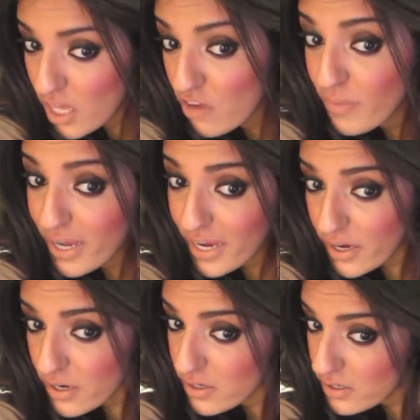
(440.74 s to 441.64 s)
of my
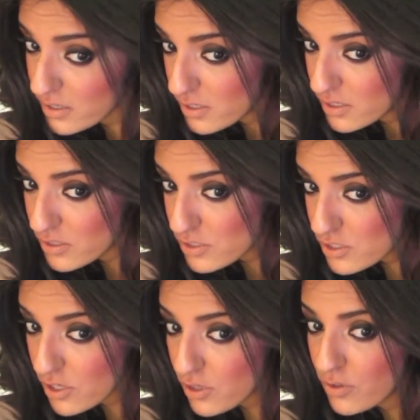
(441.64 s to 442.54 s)
hair.
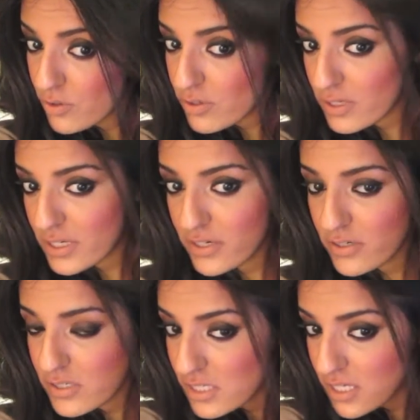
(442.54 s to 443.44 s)
So
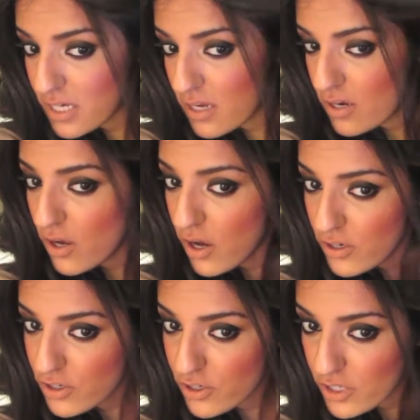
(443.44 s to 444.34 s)
here's the
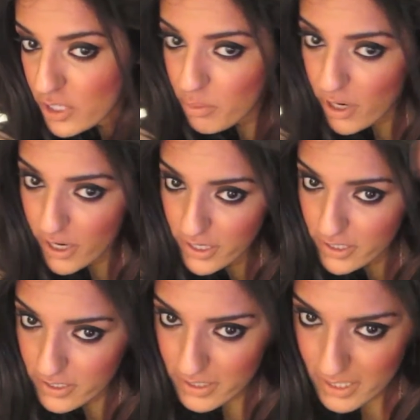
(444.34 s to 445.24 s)
non-curly part,
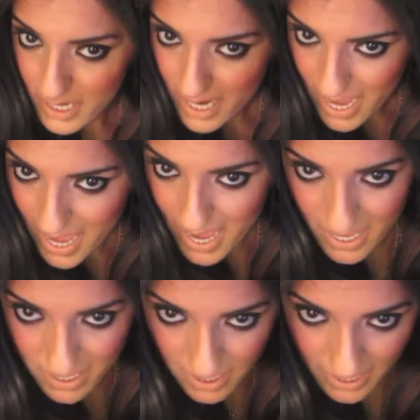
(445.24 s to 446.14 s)

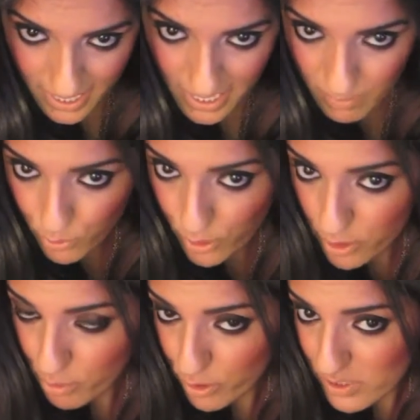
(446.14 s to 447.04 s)
and again I'm going
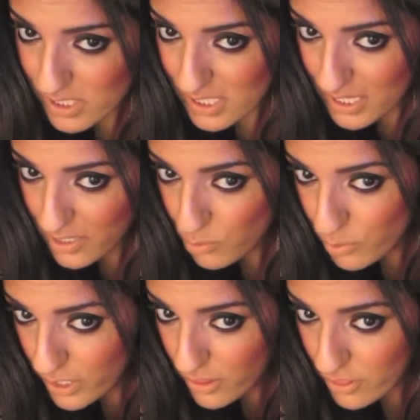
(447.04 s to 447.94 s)
to proceed
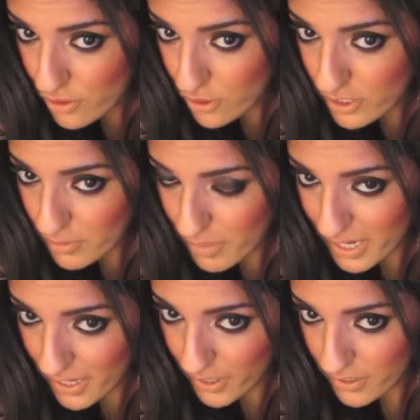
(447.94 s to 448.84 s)
with curling my
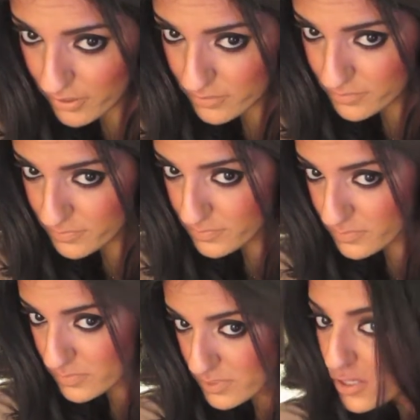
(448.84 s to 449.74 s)
hair.
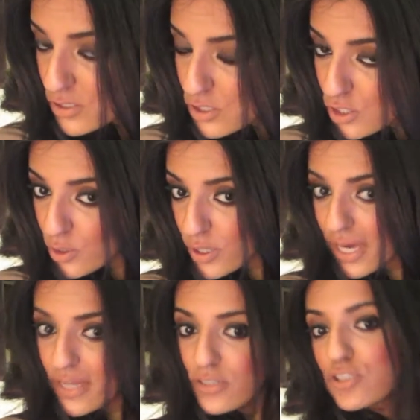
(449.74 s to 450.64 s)
So
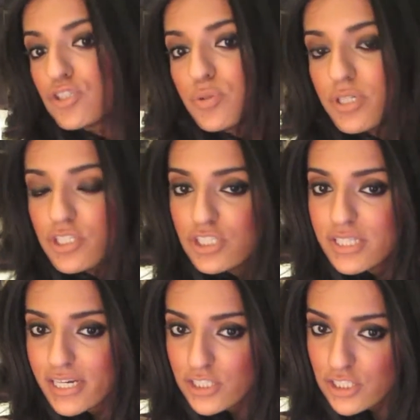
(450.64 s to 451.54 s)
again, 2-inch
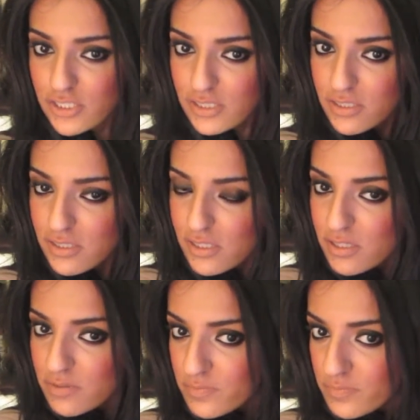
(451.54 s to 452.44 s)
sections,